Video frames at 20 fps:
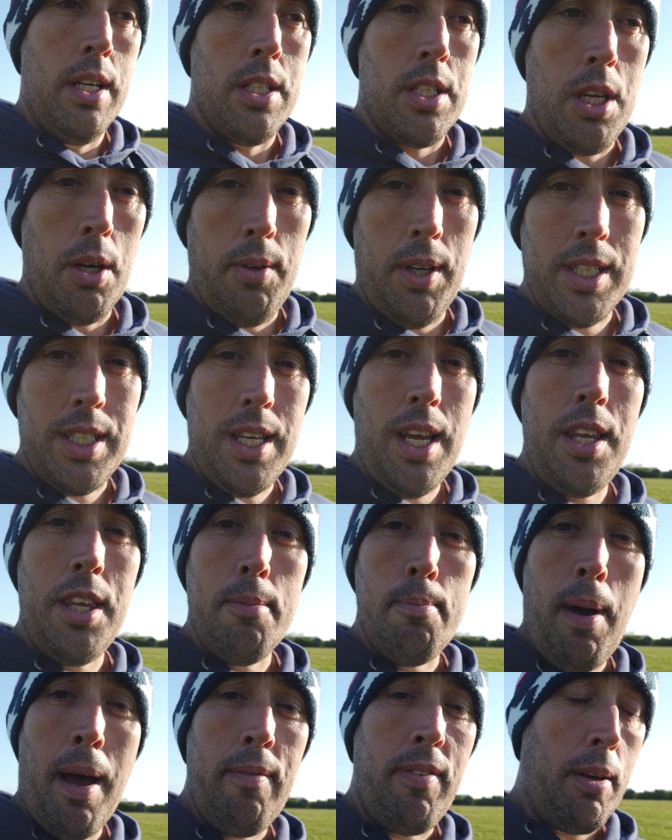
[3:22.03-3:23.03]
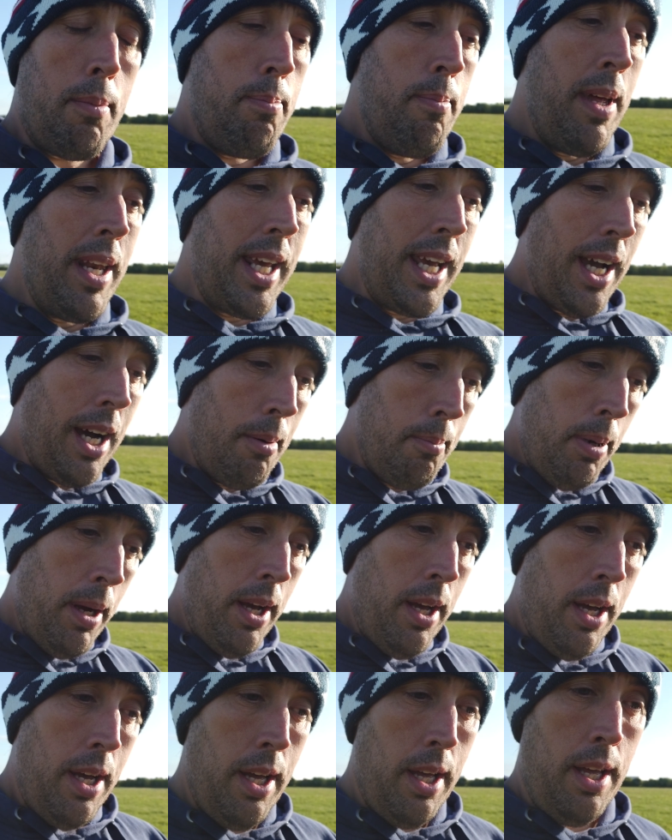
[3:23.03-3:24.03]
So I send the Mavic Mini up,
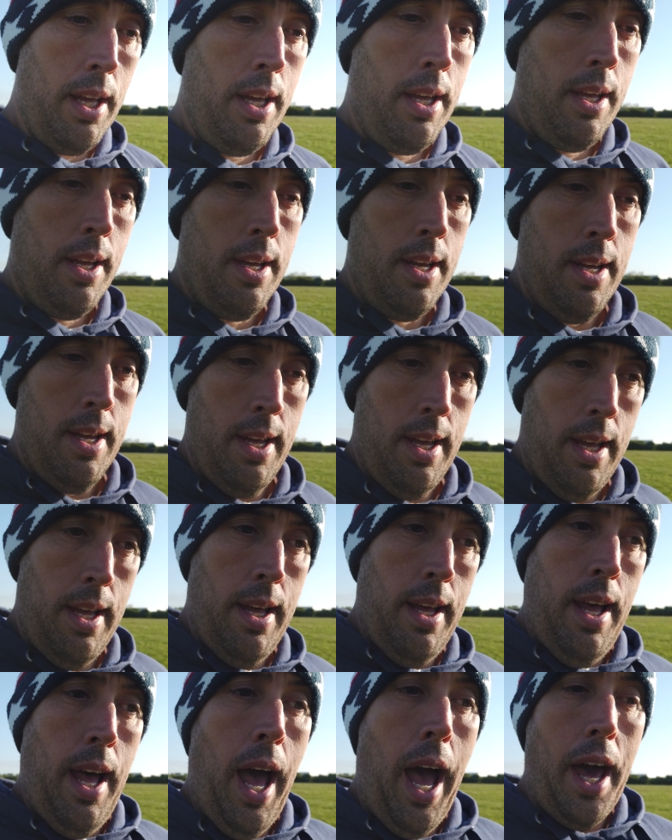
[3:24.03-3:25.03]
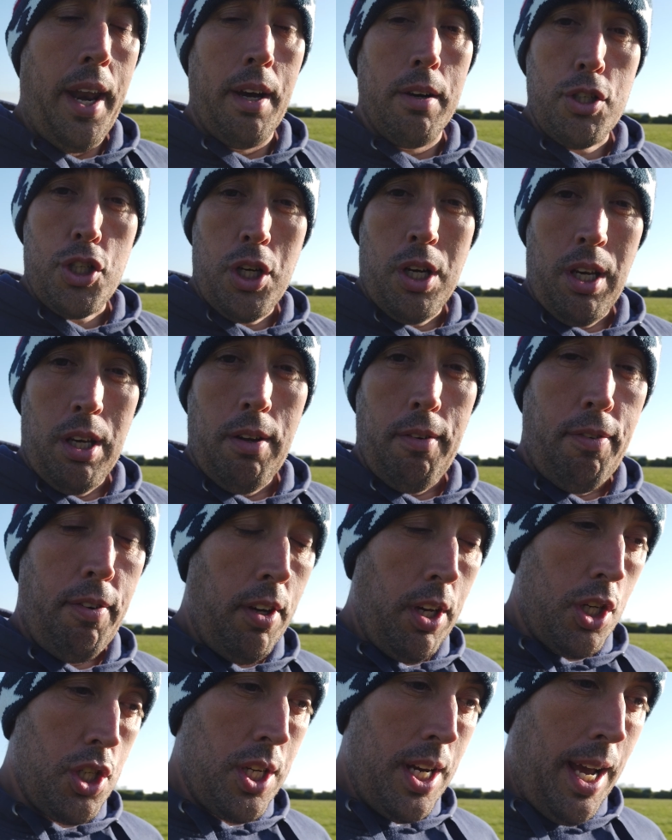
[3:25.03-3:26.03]
and I'll show you the
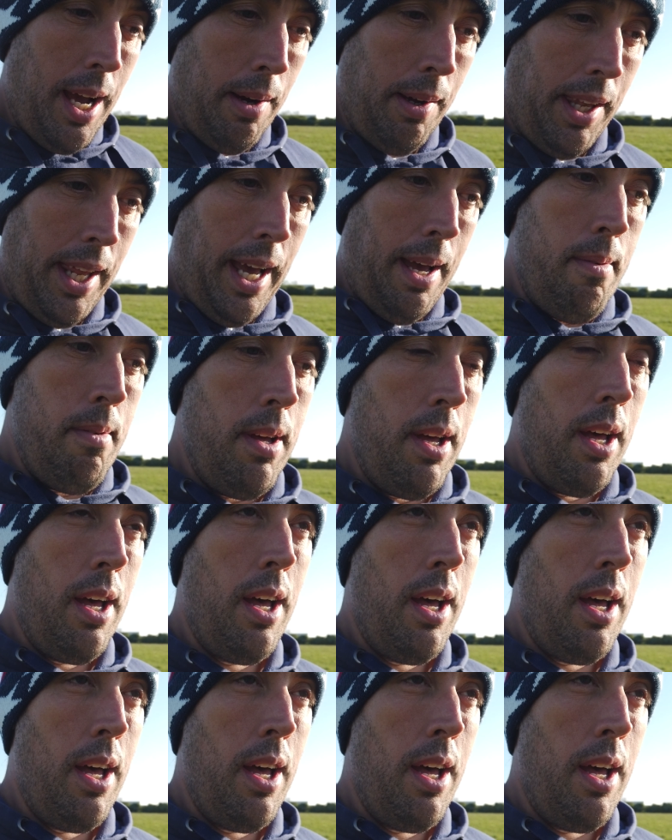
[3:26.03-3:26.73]
footage now of that.